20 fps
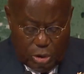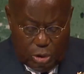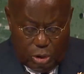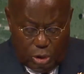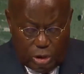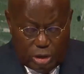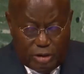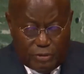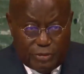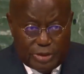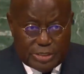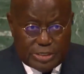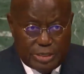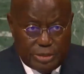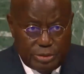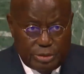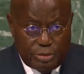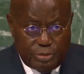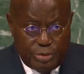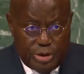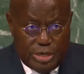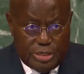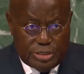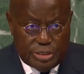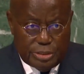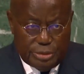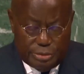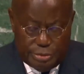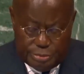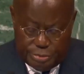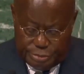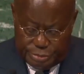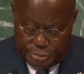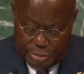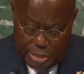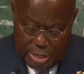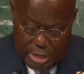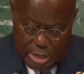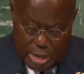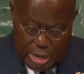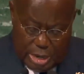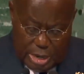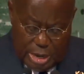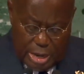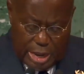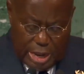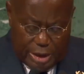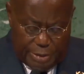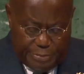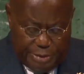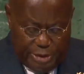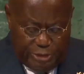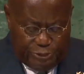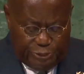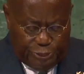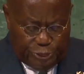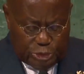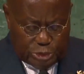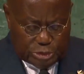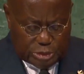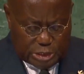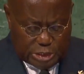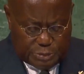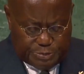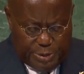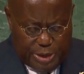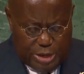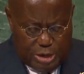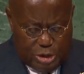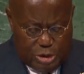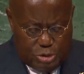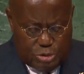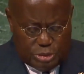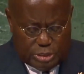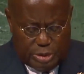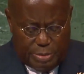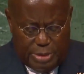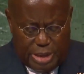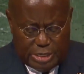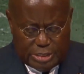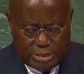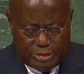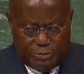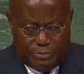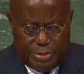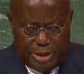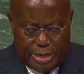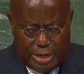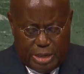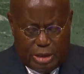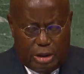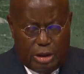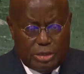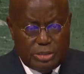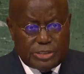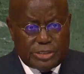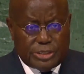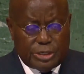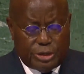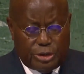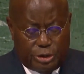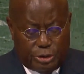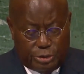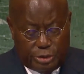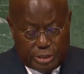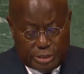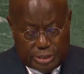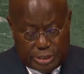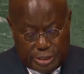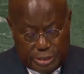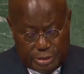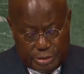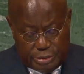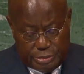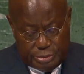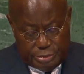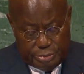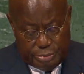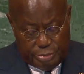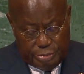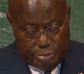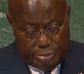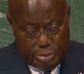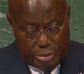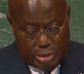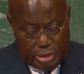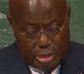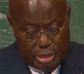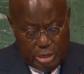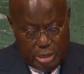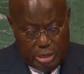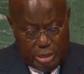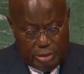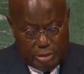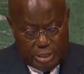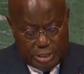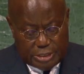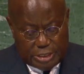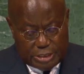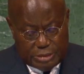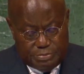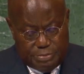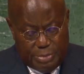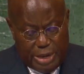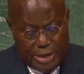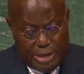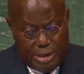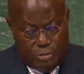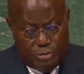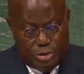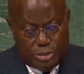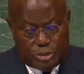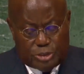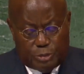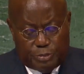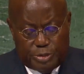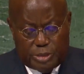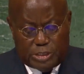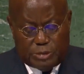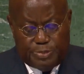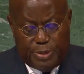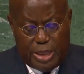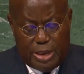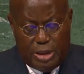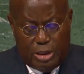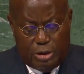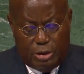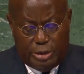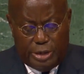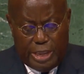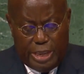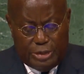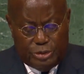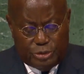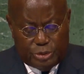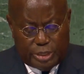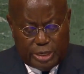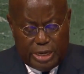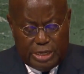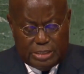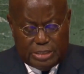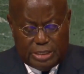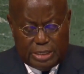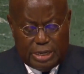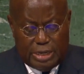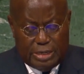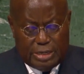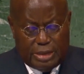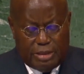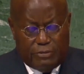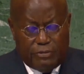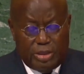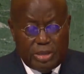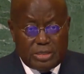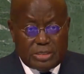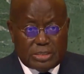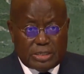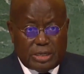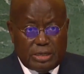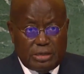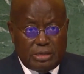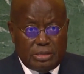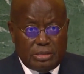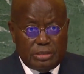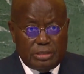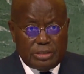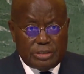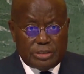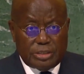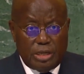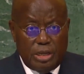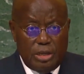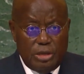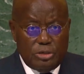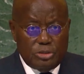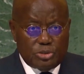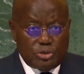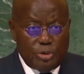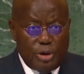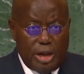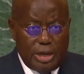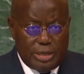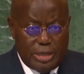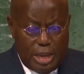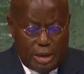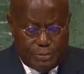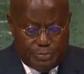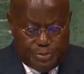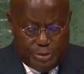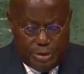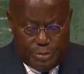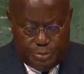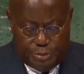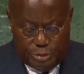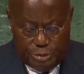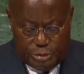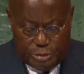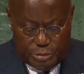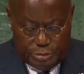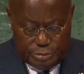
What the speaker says: All of us in the region are being forced to spend huge amounts of money on security. This is money we should be spending on educating and giving skills to our young people,